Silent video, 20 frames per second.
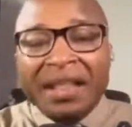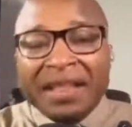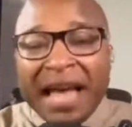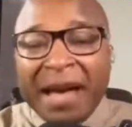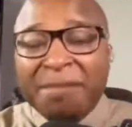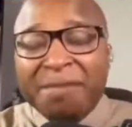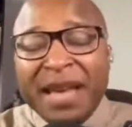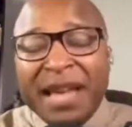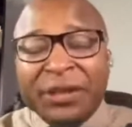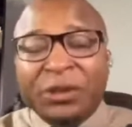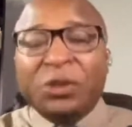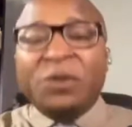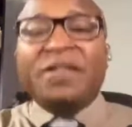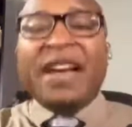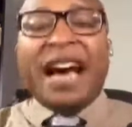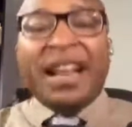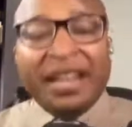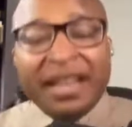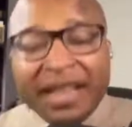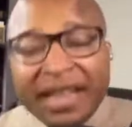that means you
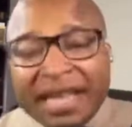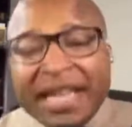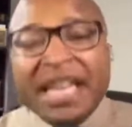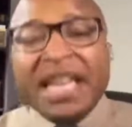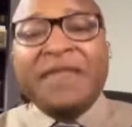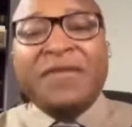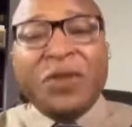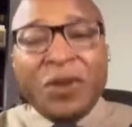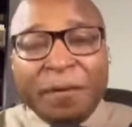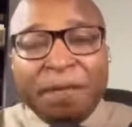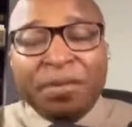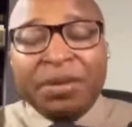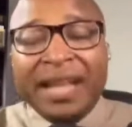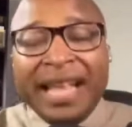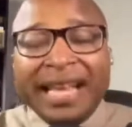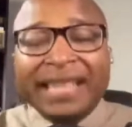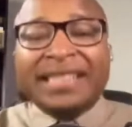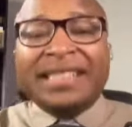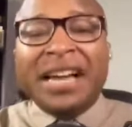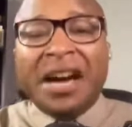got to leave your
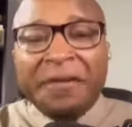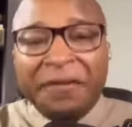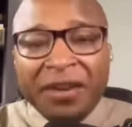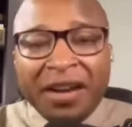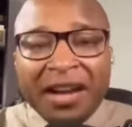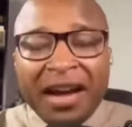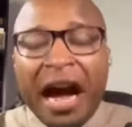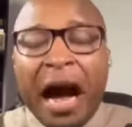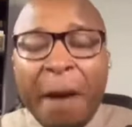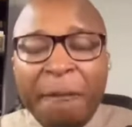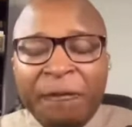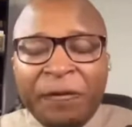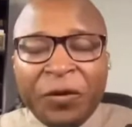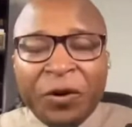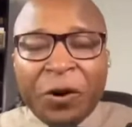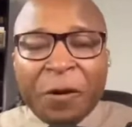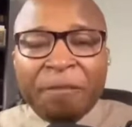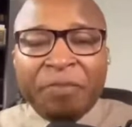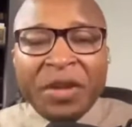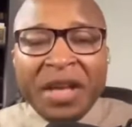place of
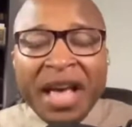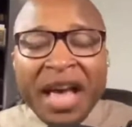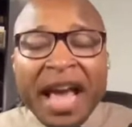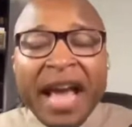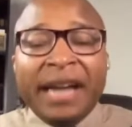comfort.